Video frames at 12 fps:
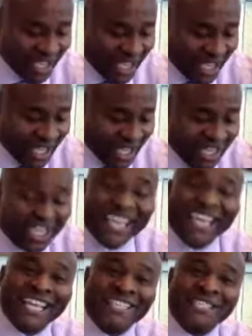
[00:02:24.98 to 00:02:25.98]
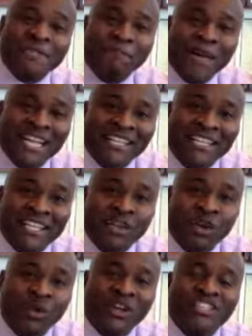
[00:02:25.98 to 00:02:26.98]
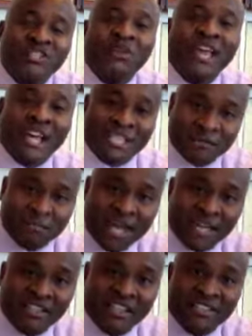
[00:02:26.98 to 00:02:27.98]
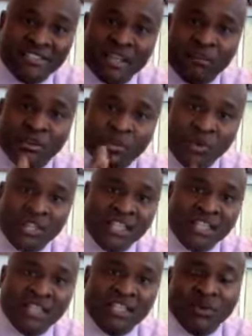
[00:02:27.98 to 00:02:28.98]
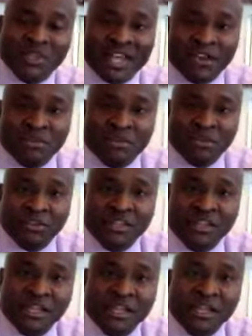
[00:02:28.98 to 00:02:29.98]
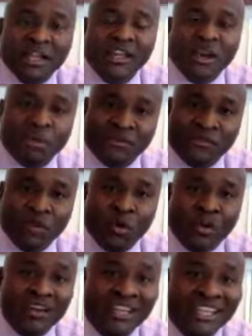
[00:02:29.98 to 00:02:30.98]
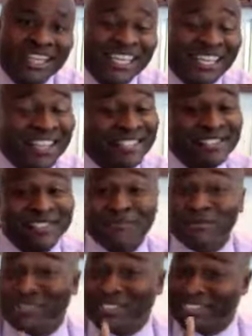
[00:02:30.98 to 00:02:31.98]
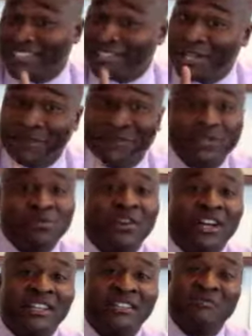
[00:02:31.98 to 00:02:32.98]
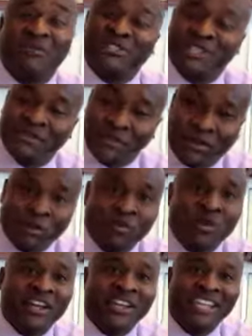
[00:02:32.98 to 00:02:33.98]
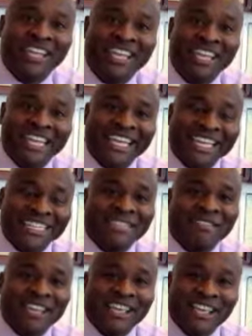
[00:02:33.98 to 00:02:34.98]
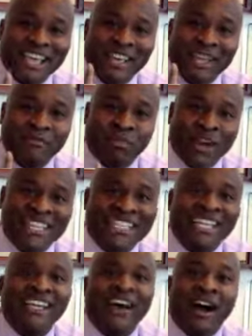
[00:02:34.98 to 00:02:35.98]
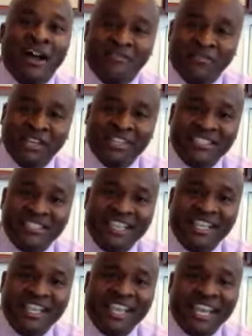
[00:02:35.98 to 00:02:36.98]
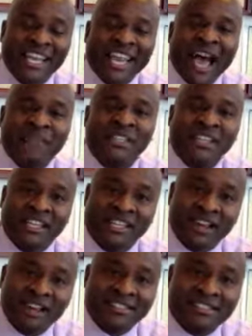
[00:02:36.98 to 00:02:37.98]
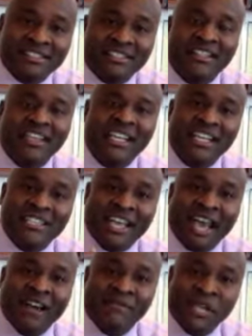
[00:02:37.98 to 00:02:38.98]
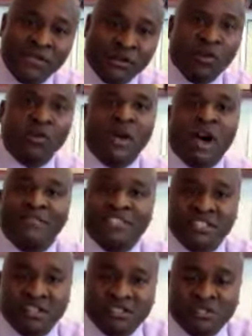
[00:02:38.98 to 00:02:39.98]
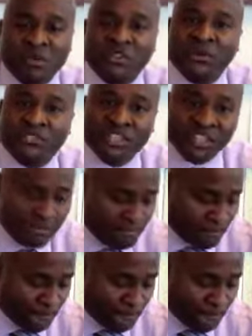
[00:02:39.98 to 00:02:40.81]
And inspecting what you expect is the number 3 key to accountability. Number 4, and this is the toughest one, the most difficult one, is embracing conflict and having the guts to have difficult conversations with your team.